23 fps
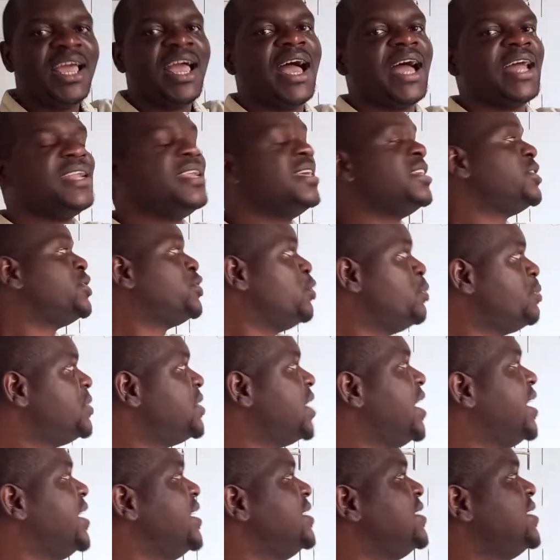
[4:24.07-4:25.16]
and the
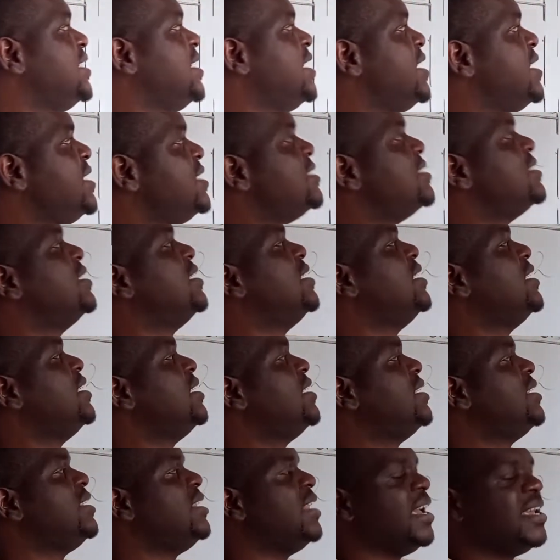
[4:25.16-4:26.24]
subtrahend is
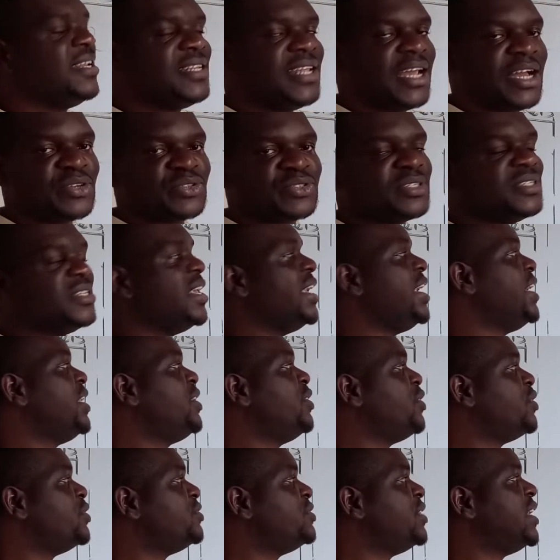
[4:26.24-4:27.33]

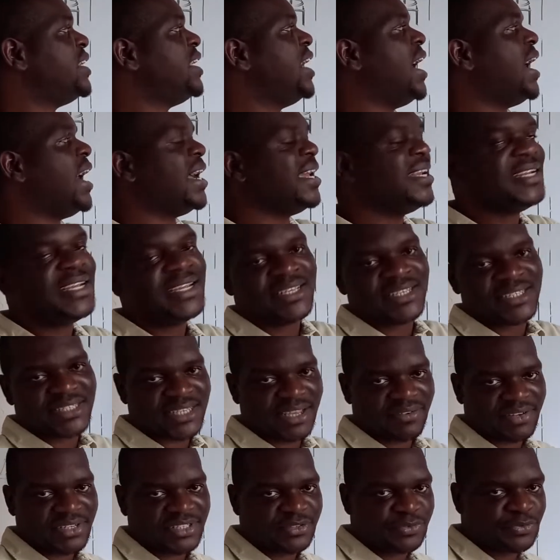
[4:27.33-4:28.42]

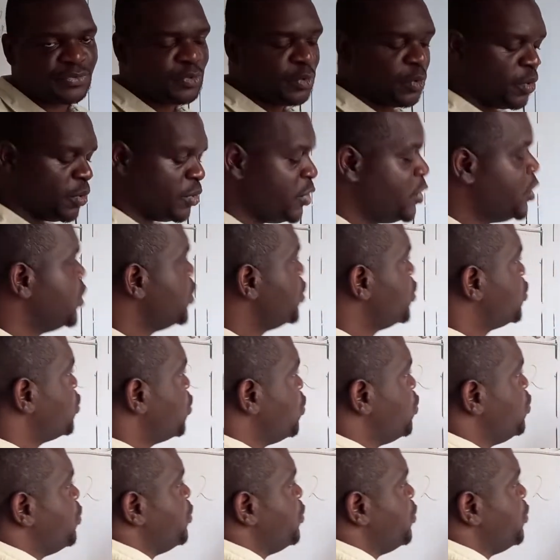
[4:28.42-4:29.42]
9,874. So you